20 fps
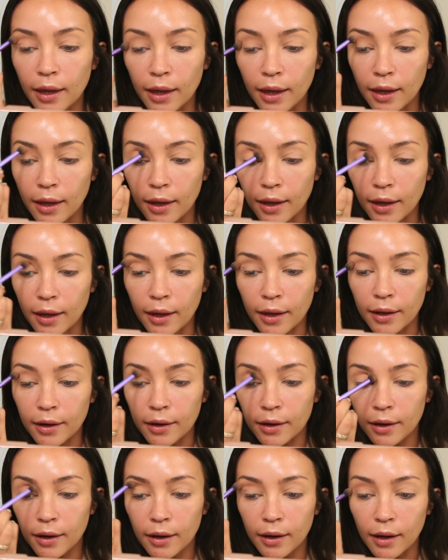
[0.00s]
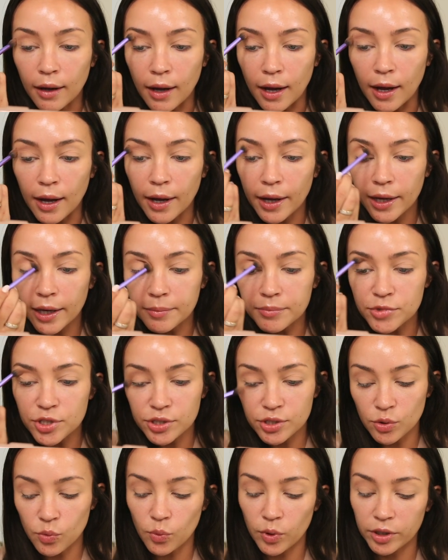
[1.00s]
And I am
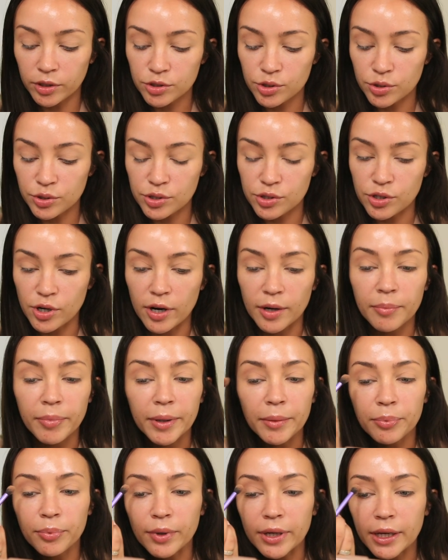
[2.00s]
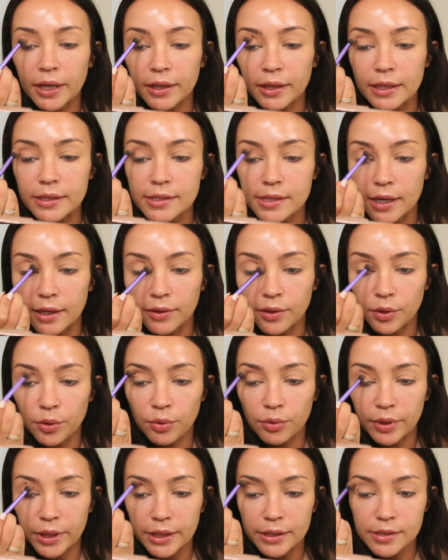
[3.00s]
just going to start by bringing this in the
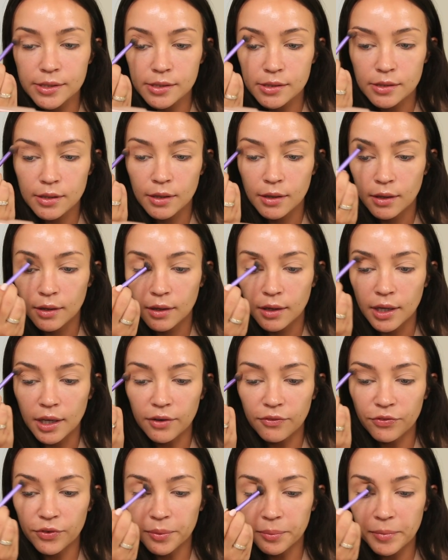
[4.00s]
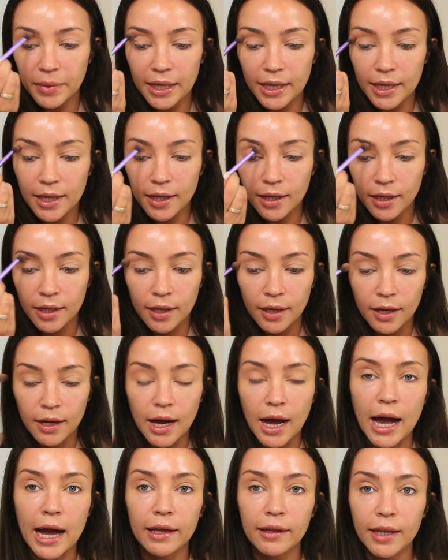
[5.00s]
crease. And for me,
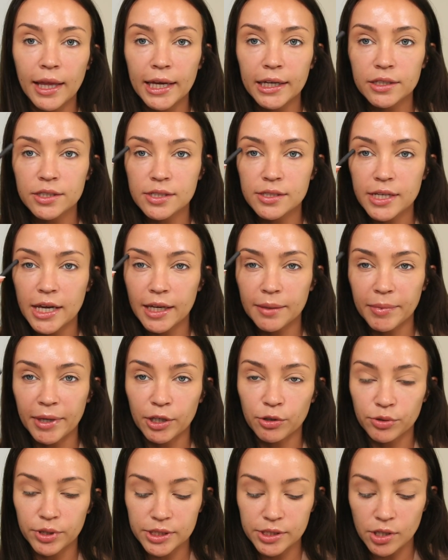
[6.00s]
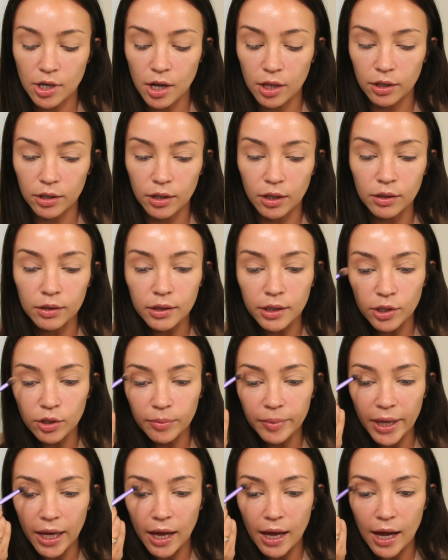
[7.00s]
I like to take my crease color a little
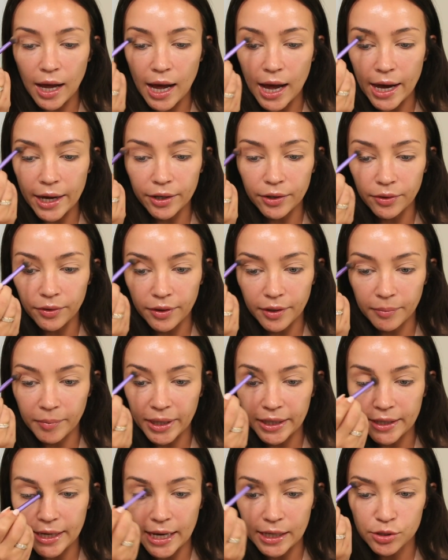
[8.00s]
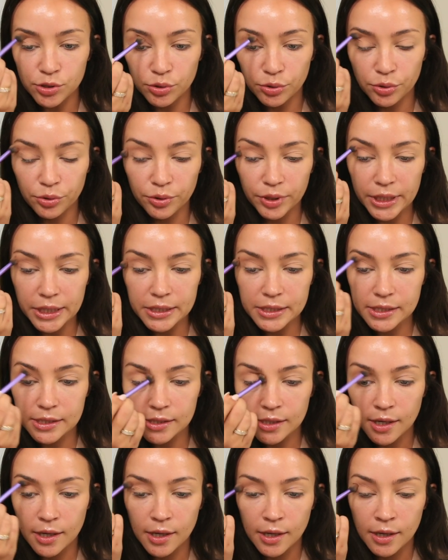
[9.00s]
bit higher than my natural
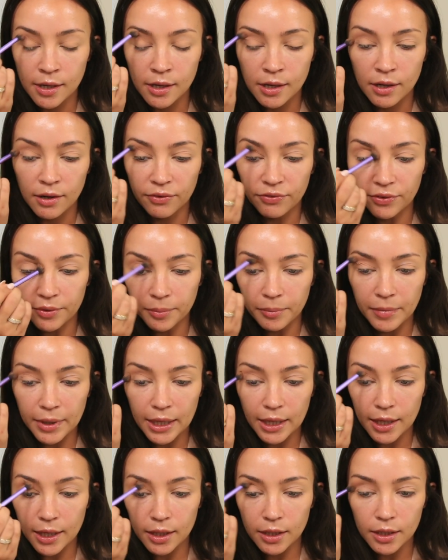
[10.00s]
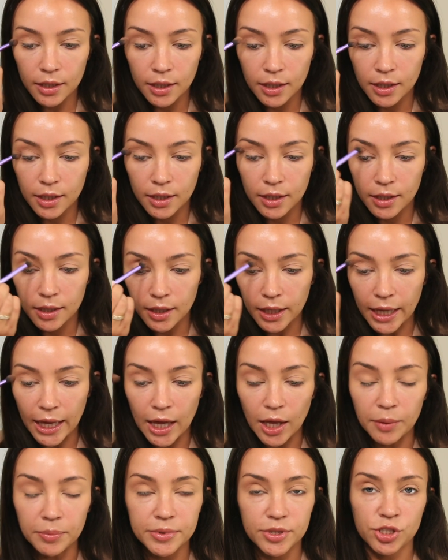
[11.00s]
crease for me, it
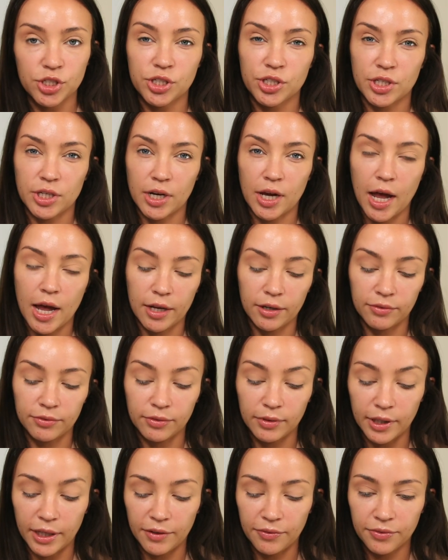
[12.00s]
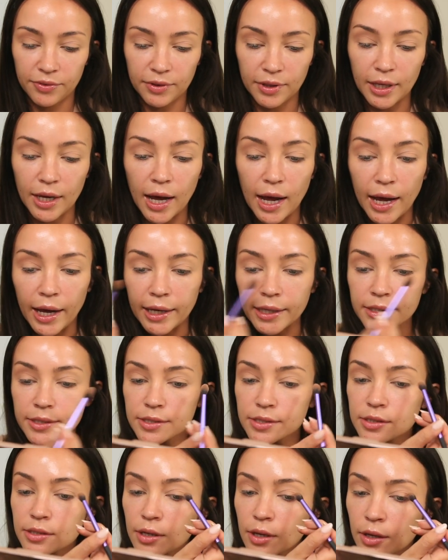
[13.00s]
helps just to kind of lift the
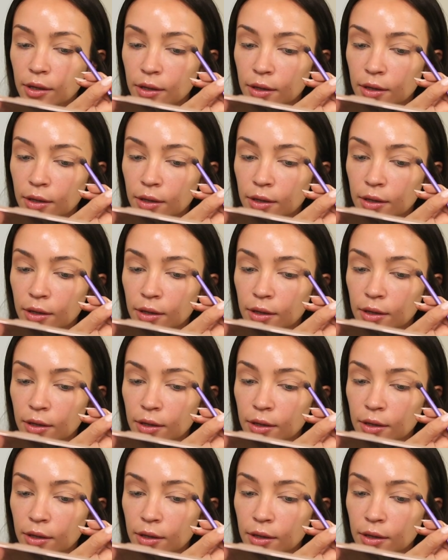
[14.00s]
eyes.